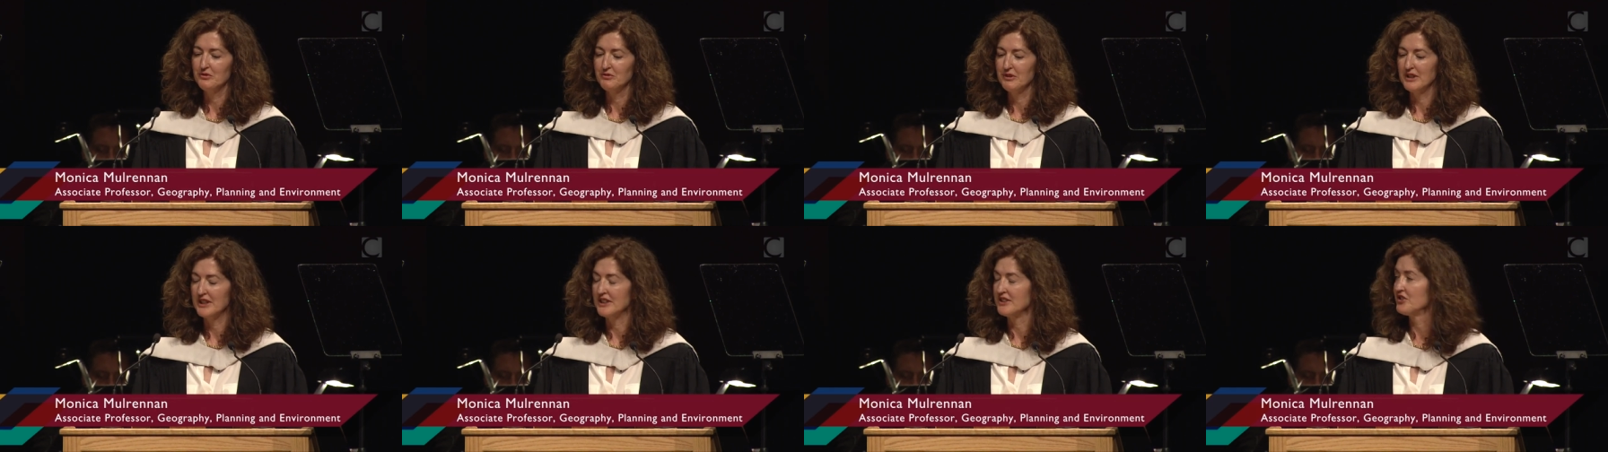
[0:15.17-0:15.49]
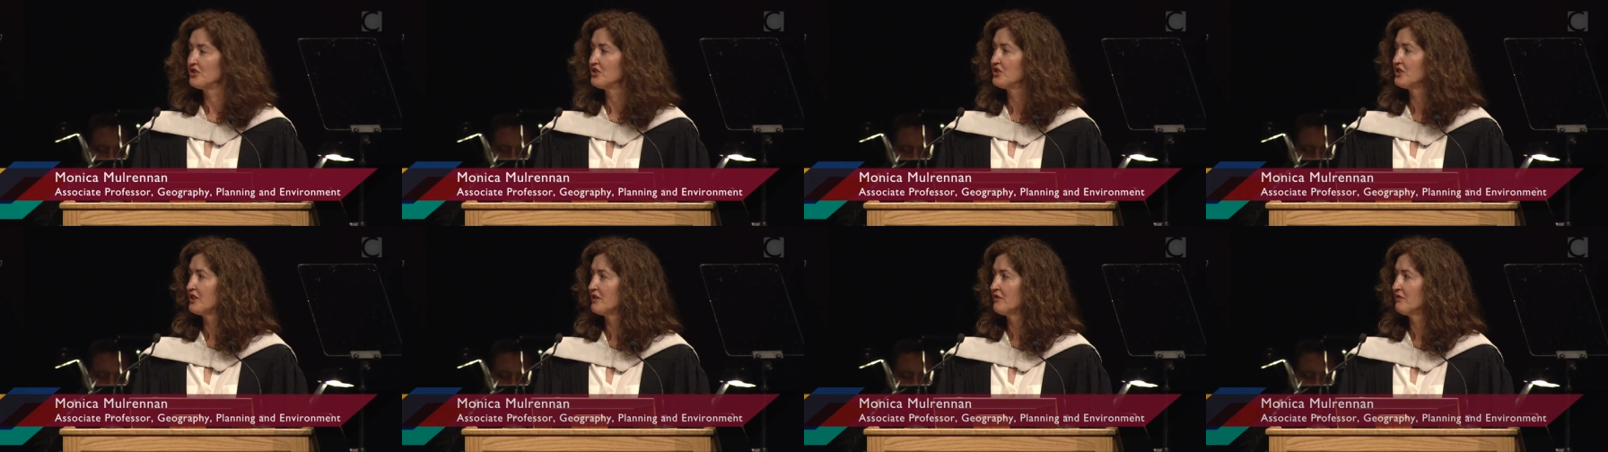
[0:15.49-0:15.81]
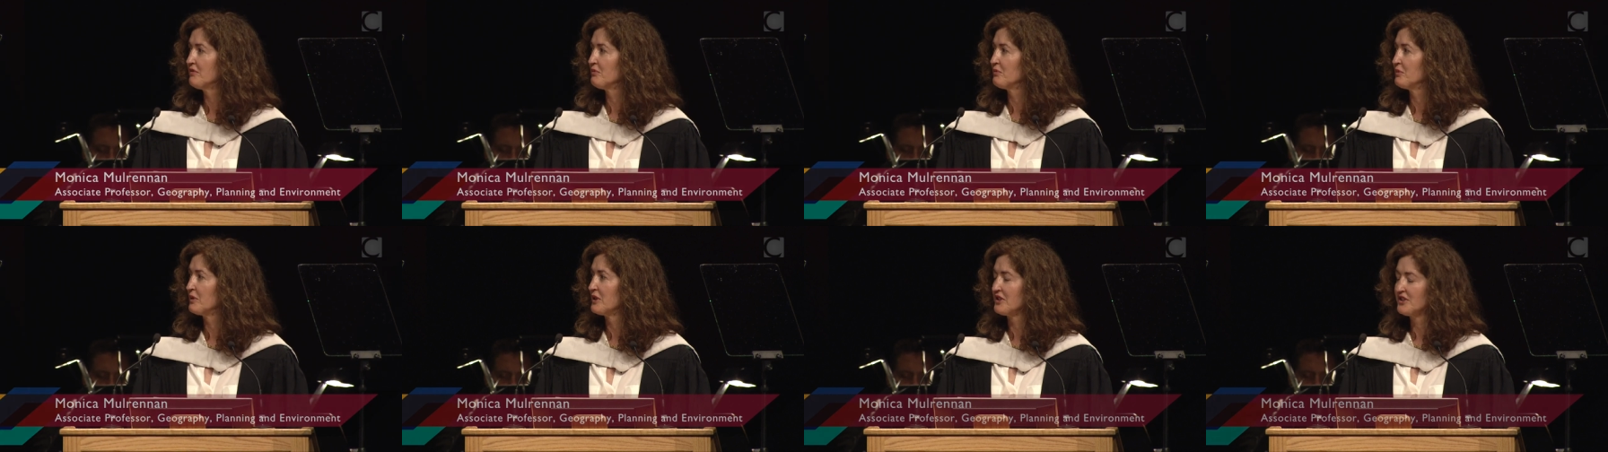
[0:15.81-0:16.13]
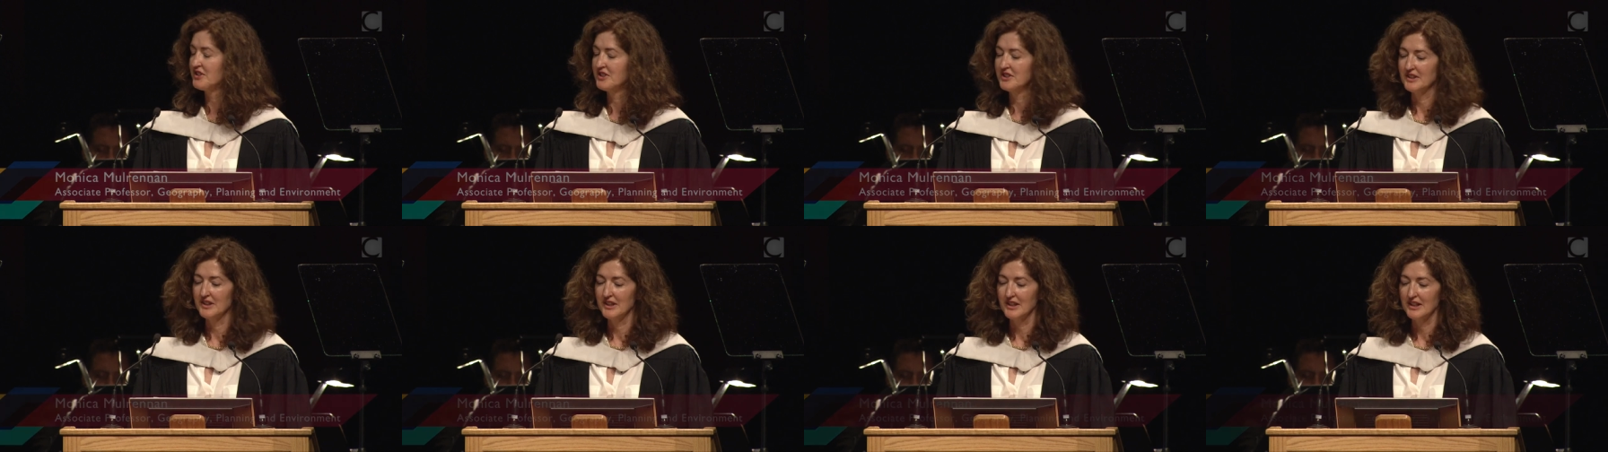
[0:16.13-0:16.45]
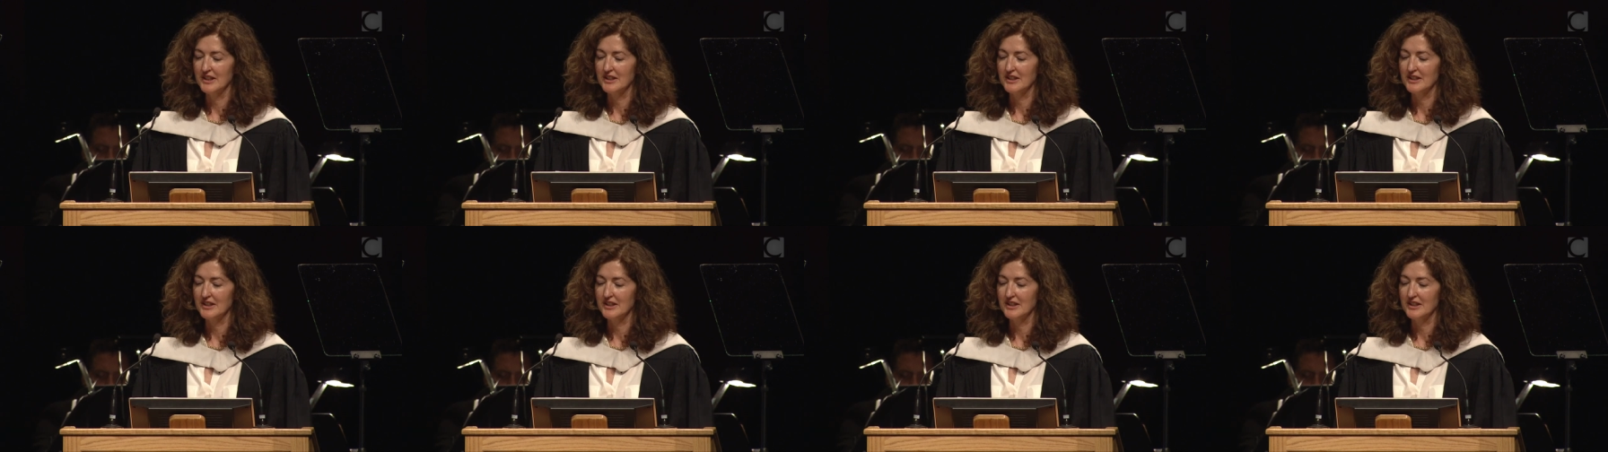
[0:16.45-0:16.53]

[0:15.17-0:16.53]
Grand Chief Wilton